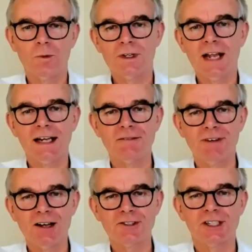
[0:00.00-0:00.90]
Now, you've
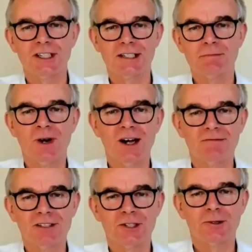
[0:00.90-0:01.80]
answered my
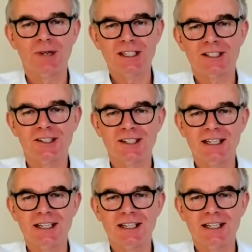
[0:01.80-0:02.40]
other two questions